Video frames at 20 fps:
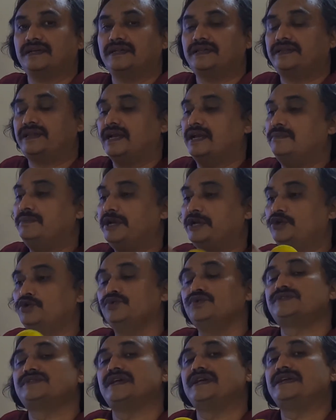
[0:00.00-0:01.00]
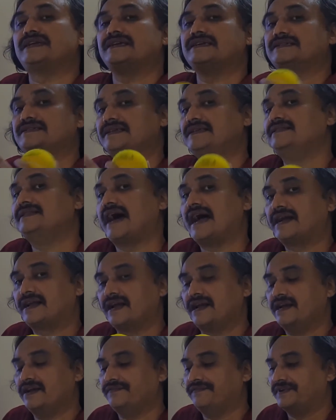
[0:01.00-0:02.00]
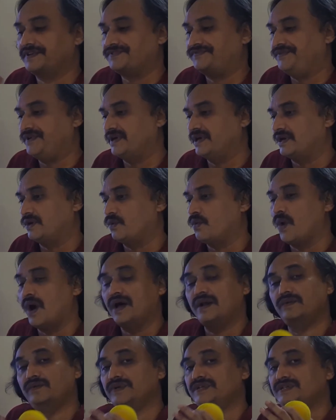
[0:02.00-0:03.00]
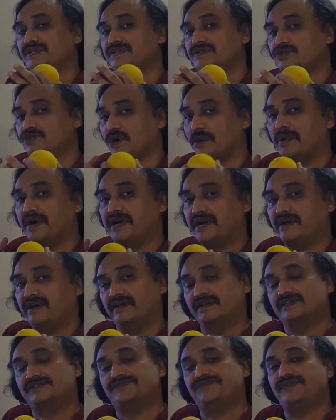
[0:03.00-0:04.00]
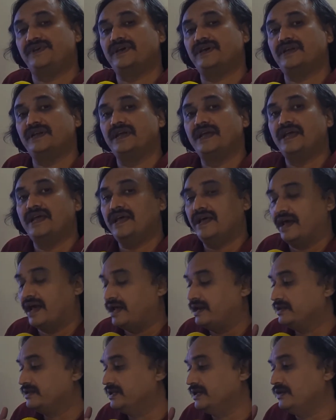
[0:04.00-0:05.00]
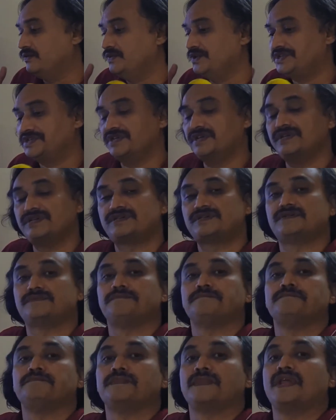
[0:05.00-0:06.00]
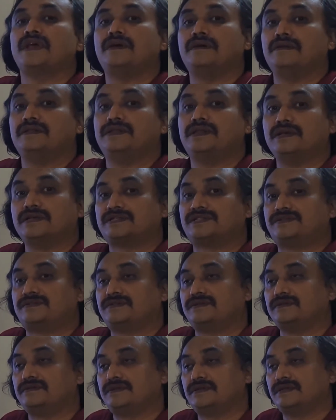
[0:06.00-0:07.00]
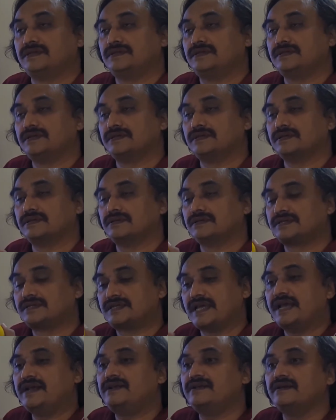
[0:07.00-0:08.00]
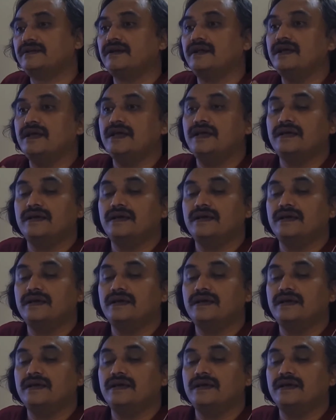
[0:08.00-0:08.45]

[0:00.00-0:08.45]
There will be two centers in that kind of a sphere. One which is geometrical sphere, another which is the center